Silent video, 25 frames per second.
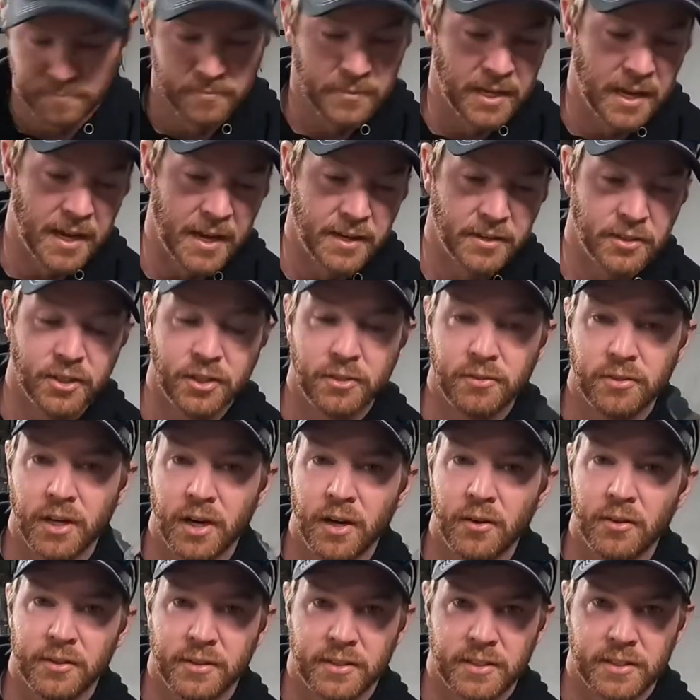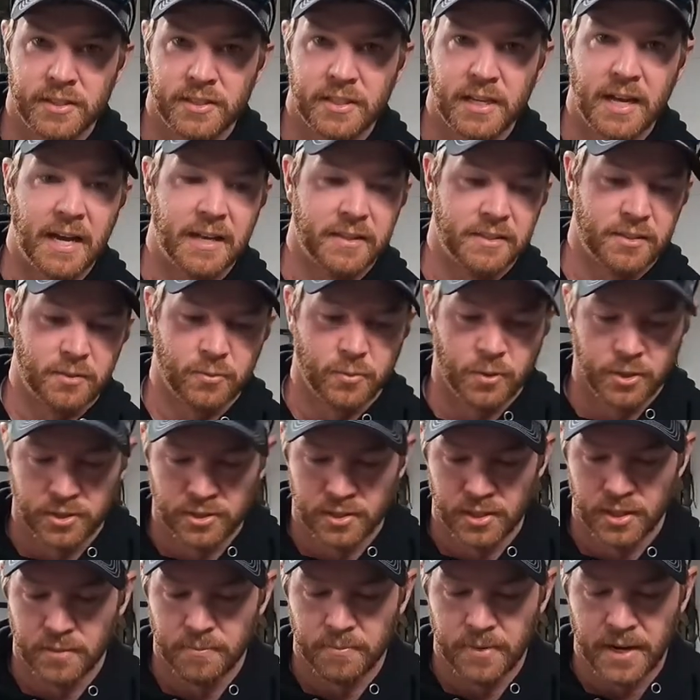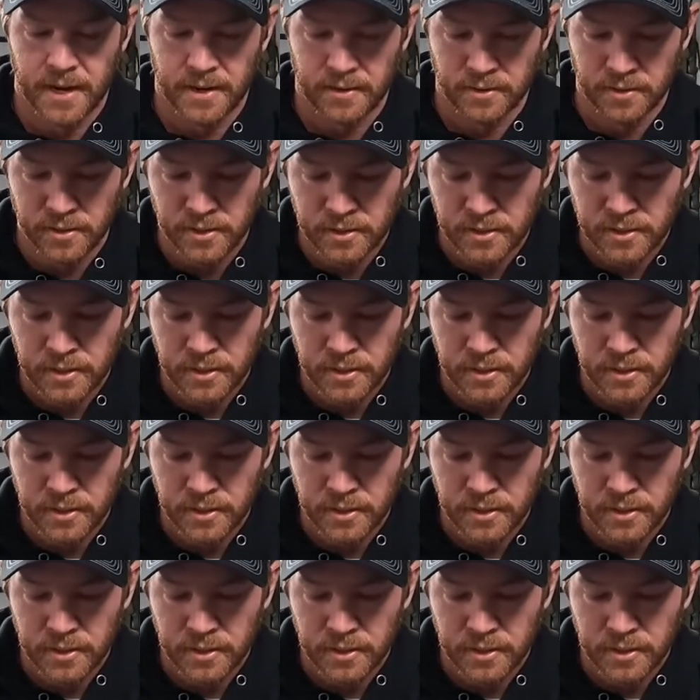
Now I do know that the size is what's gonna matter.